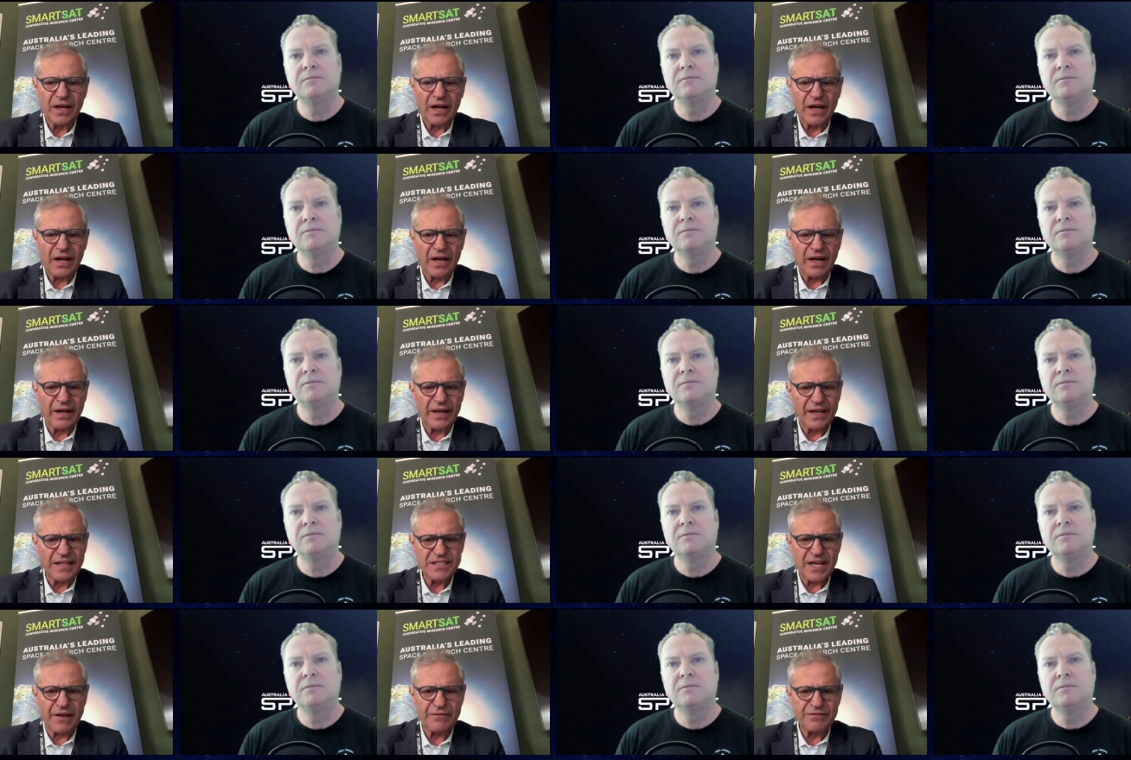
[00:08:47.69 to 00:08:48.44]
Speaker 1: Uh,
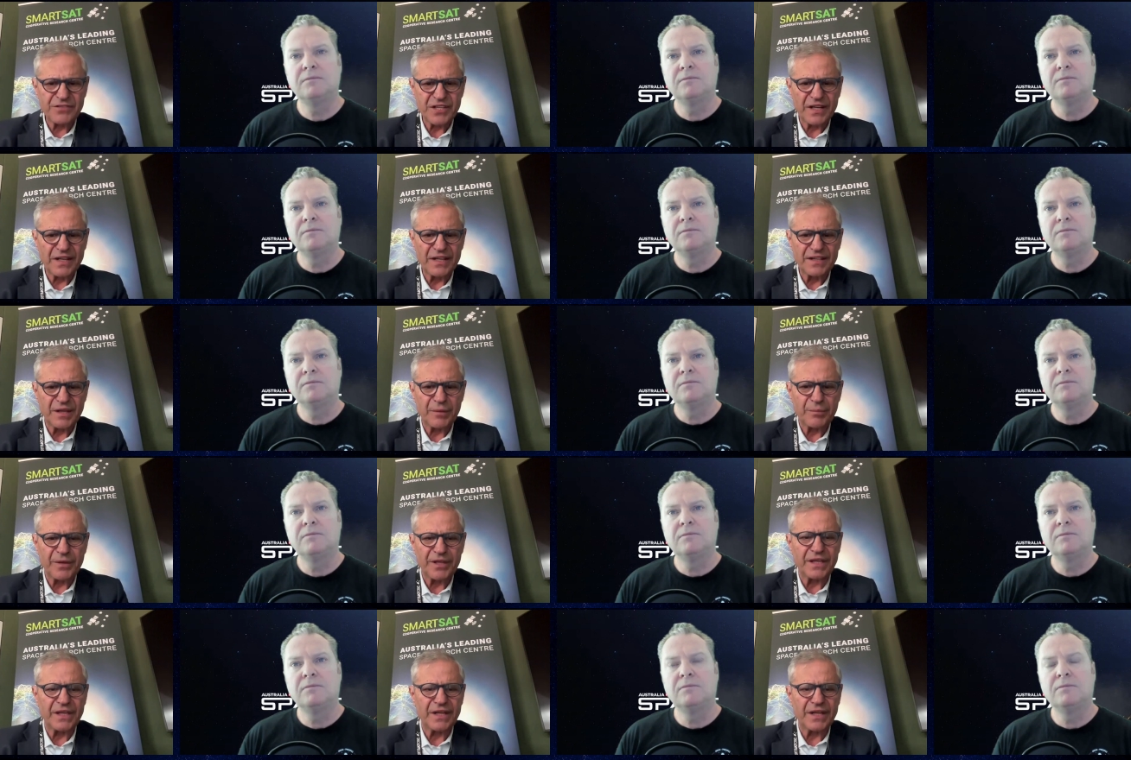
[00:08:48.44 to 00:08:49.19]
as I've said in the
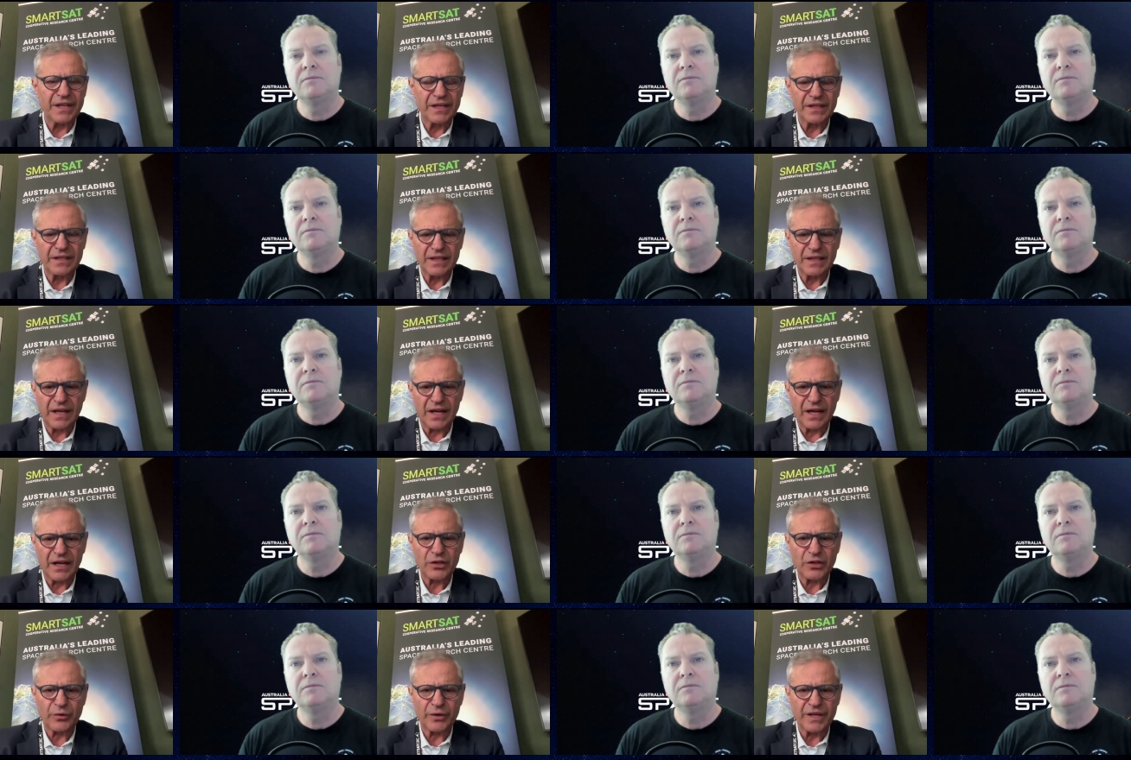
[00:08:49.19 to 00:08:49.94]
beginning,
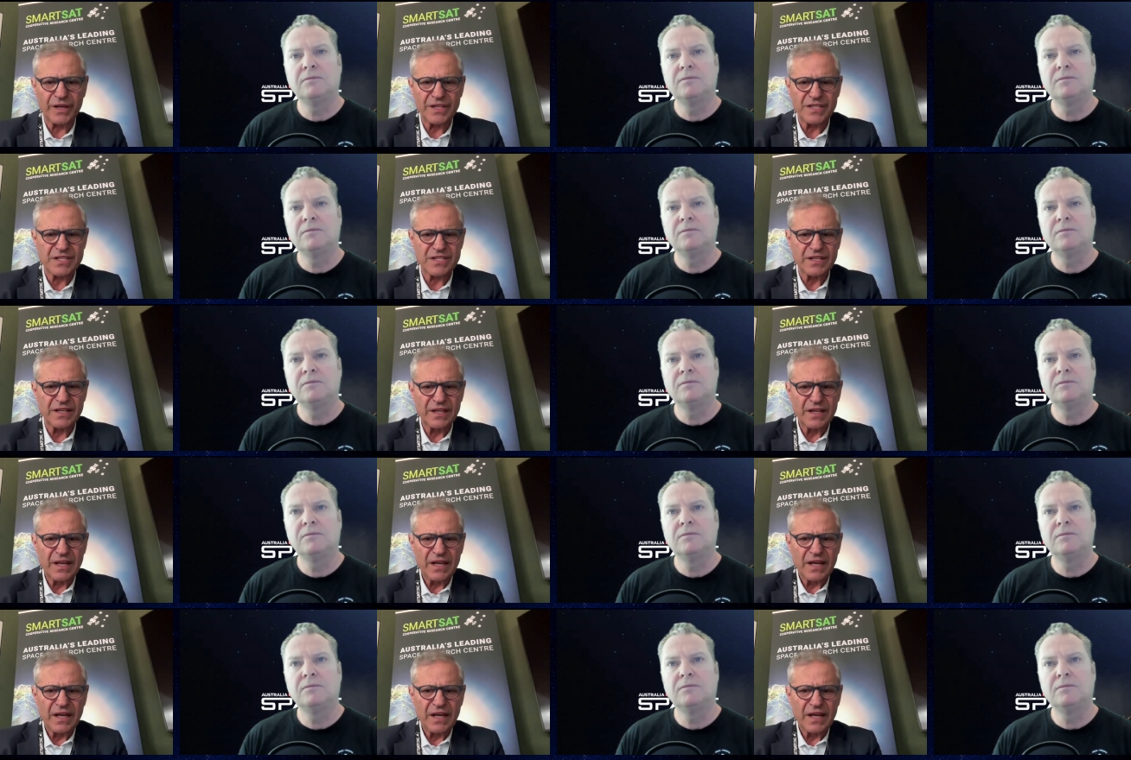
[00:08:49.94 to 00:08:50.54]
uh, Chris,